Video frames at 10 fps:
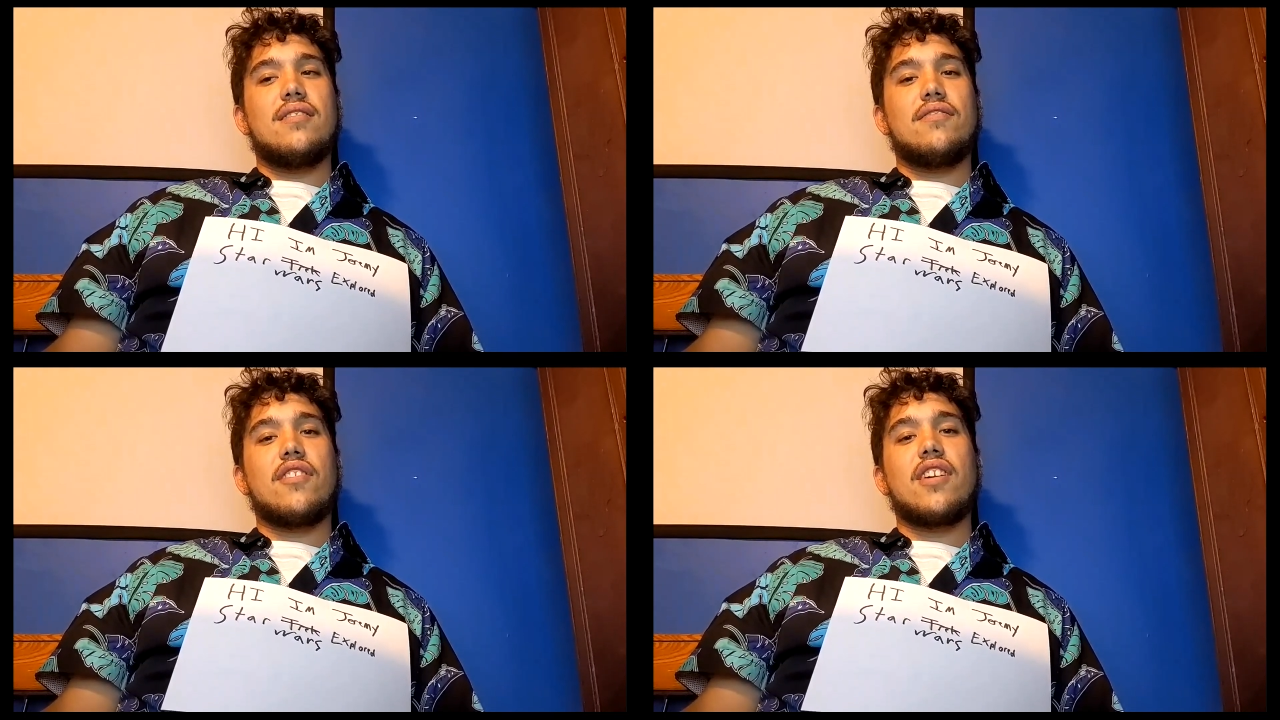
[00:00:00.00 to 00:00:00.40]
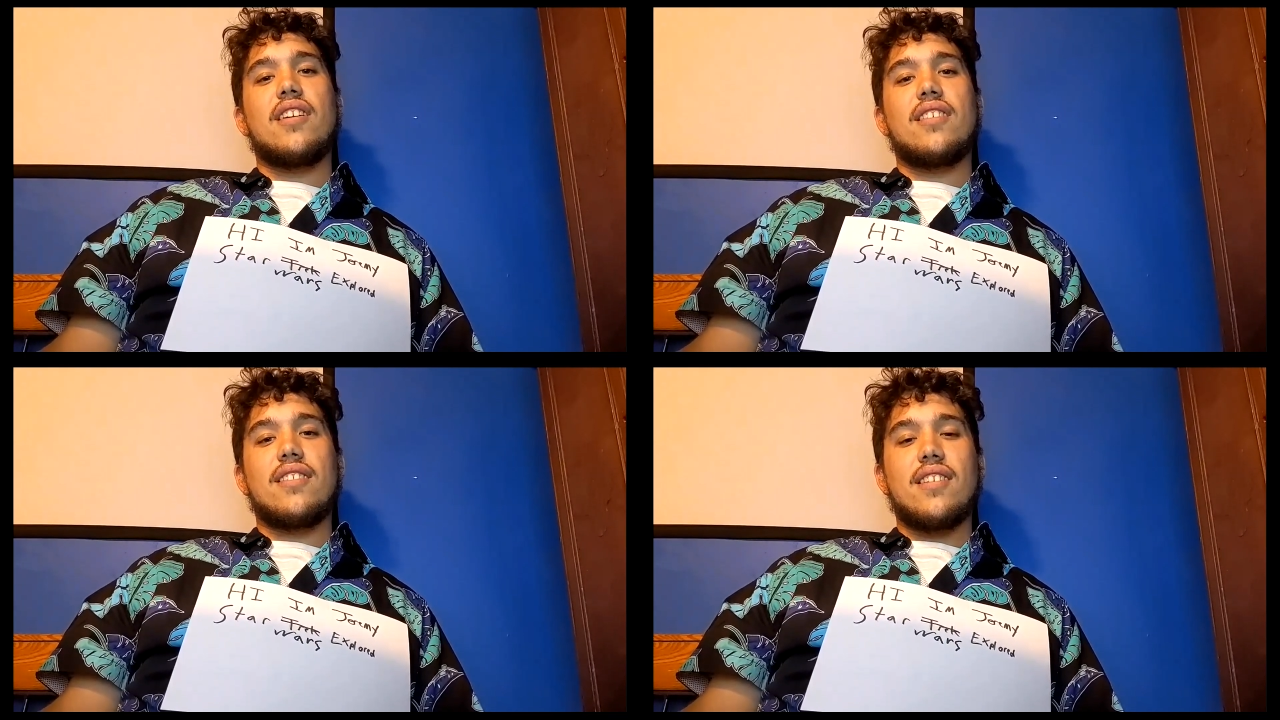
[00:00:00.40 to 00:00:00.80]

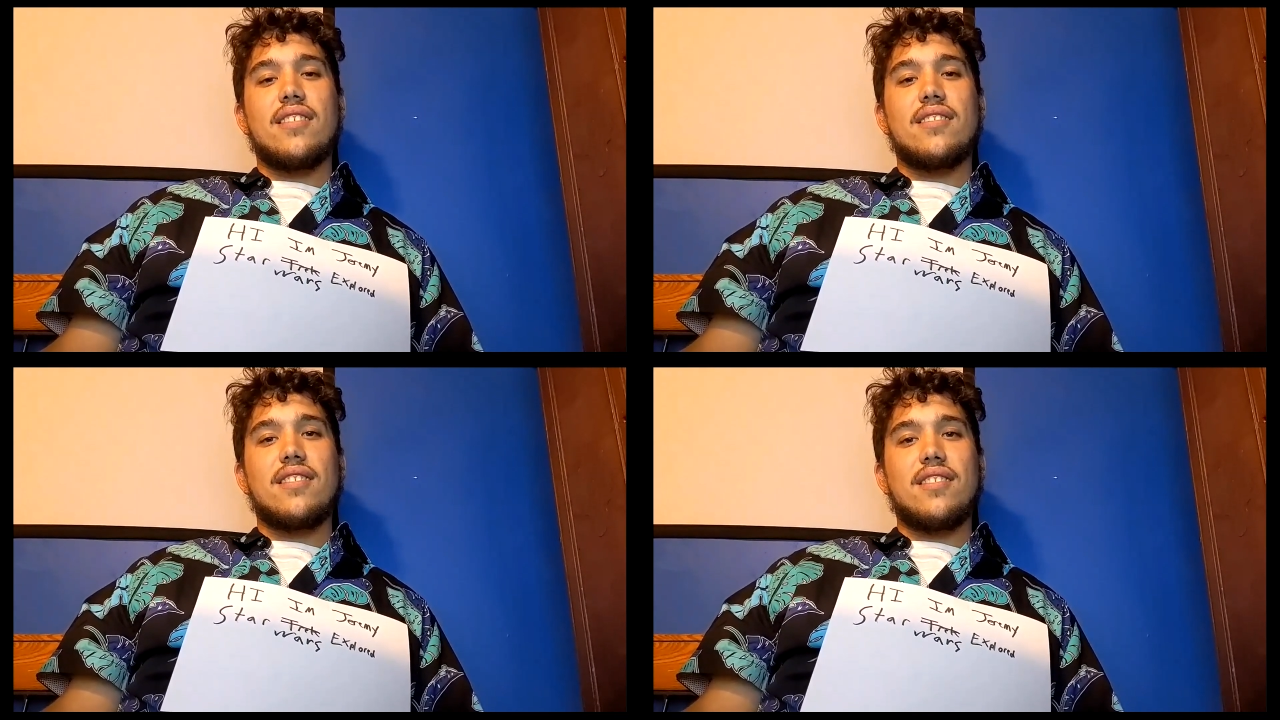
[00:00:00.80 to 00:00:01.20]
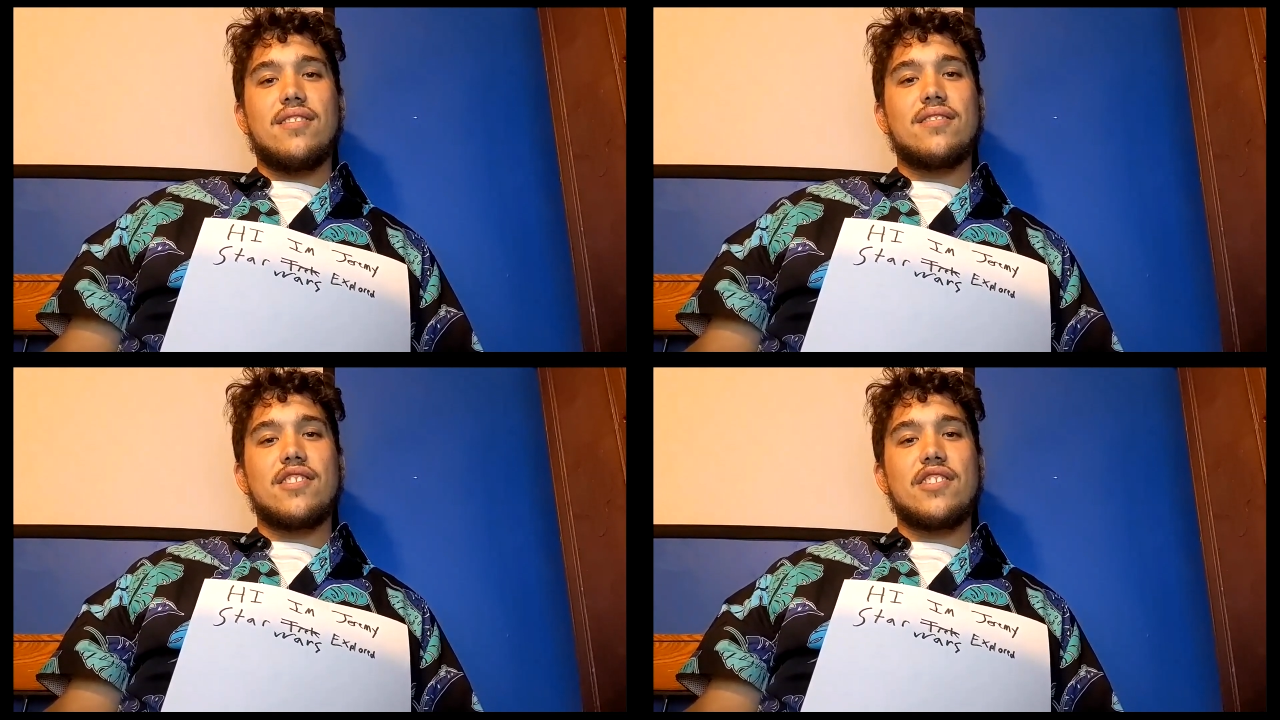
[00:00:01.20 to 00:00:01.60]
forget that, you
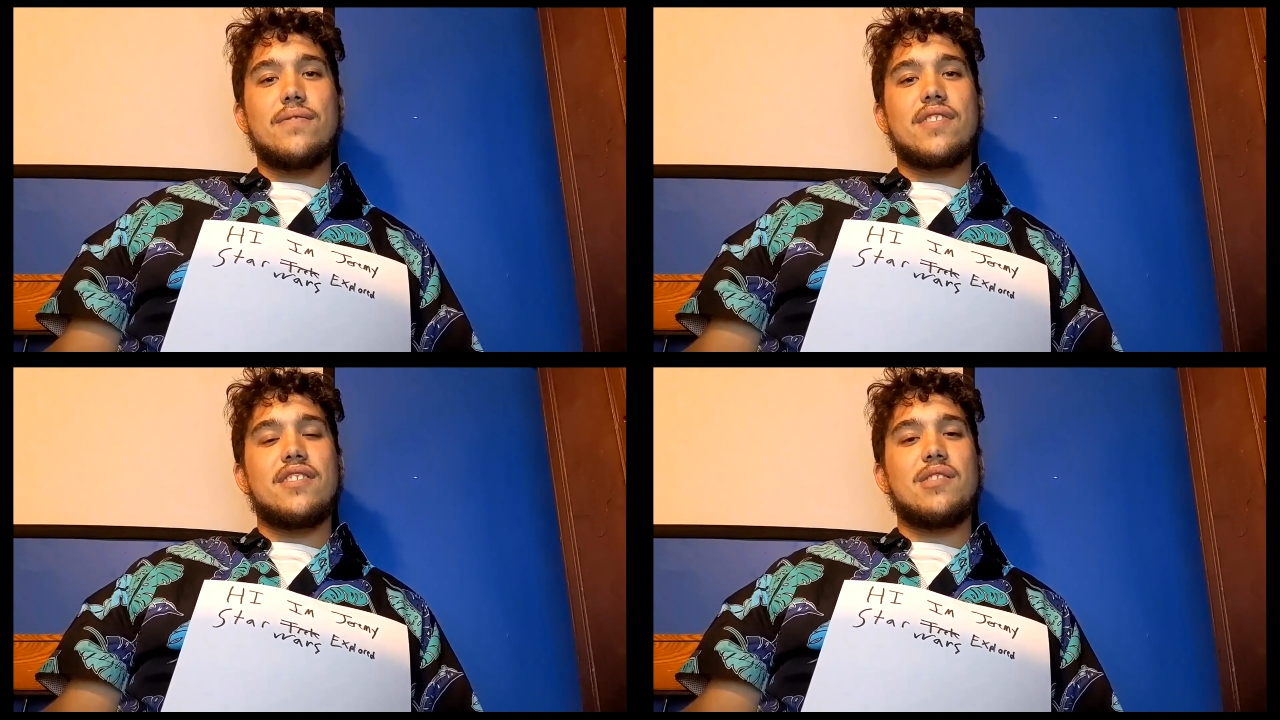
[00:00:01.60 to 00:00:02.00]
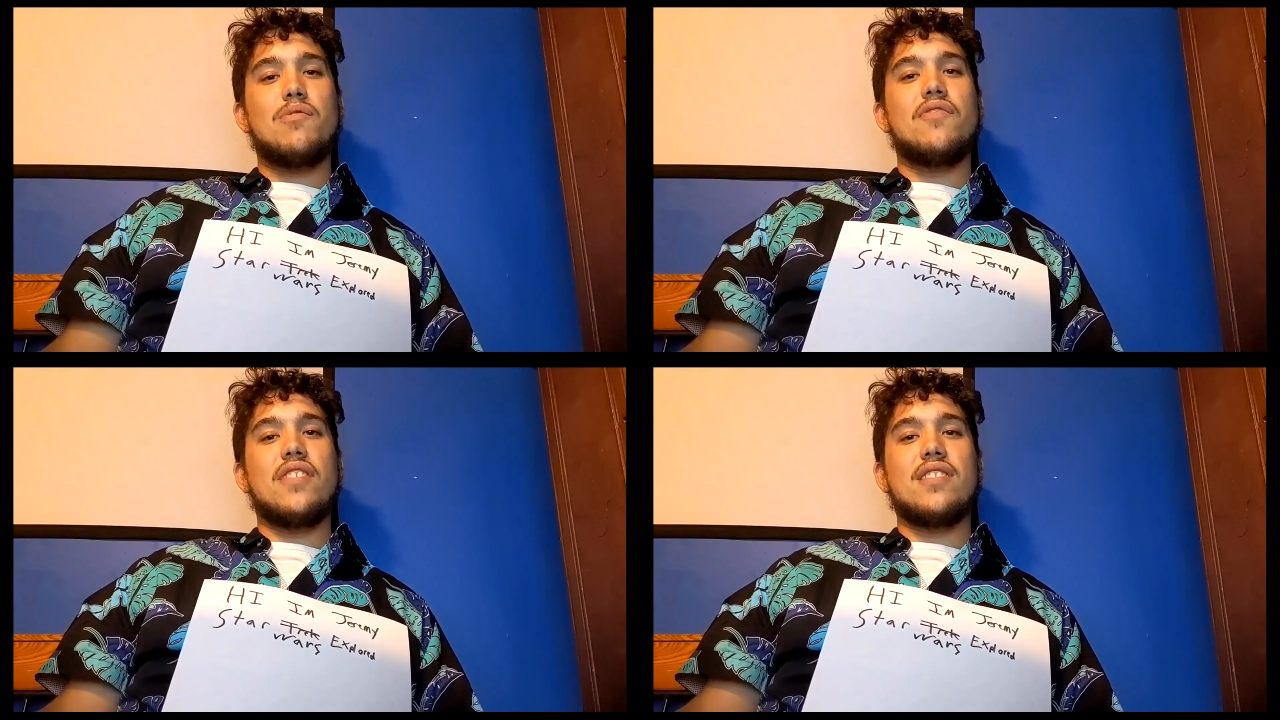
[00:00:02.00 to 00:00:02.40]
know, she was in the
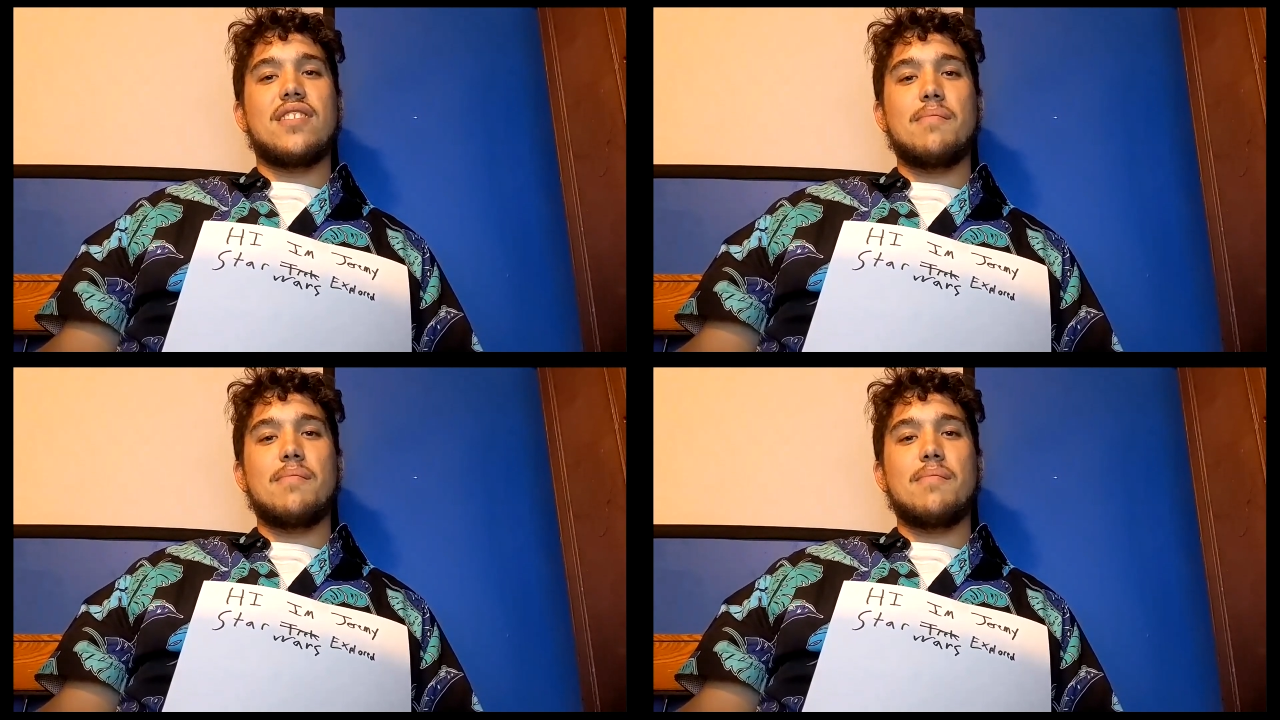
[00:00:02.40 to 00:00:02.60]
movies.